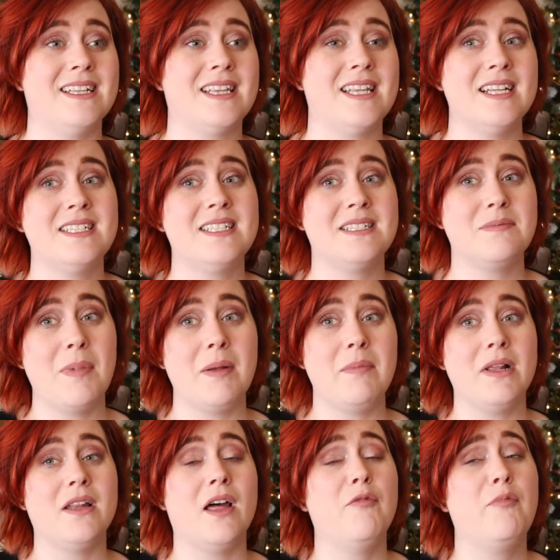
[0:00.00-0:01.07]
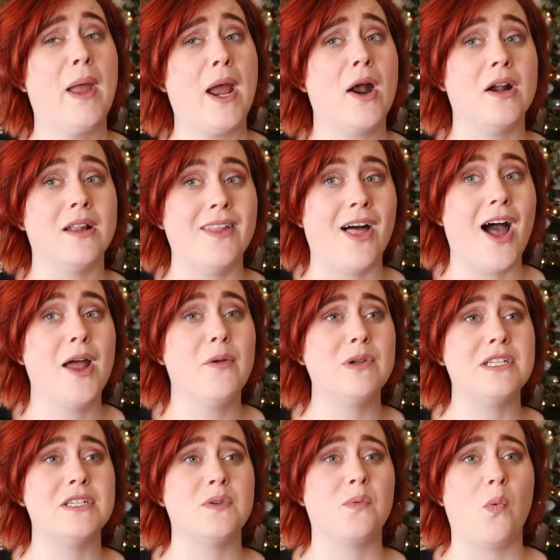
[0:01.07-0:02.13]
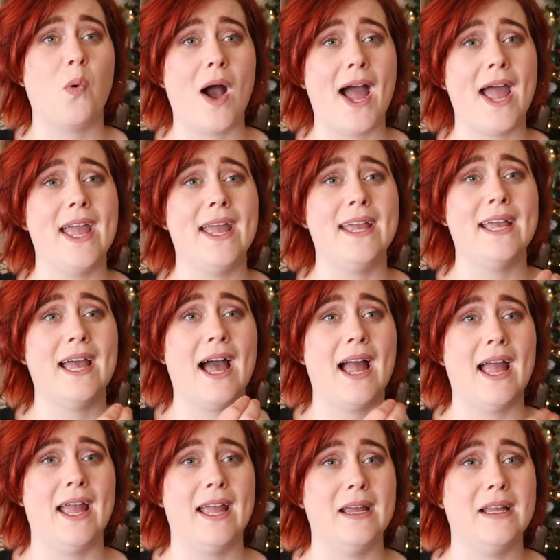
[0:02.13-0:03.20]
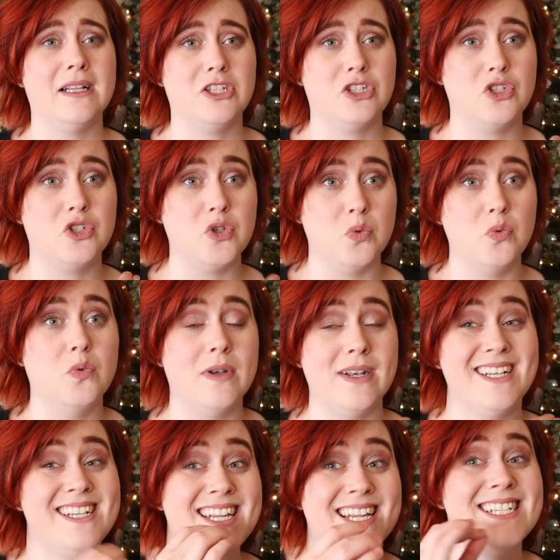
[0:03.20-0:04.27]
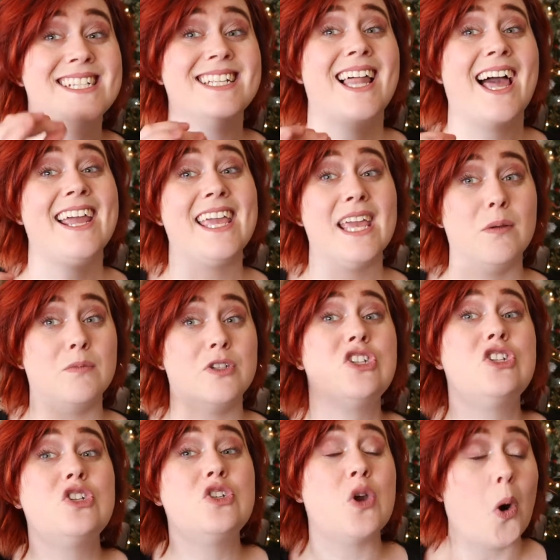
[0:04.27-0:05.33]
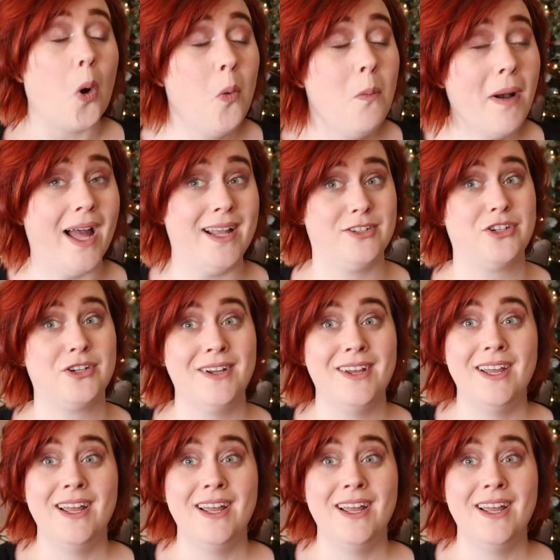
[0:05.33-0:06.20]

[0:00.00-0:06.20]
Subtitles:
this made me love Perrin a lot, which is why I do dislike him so much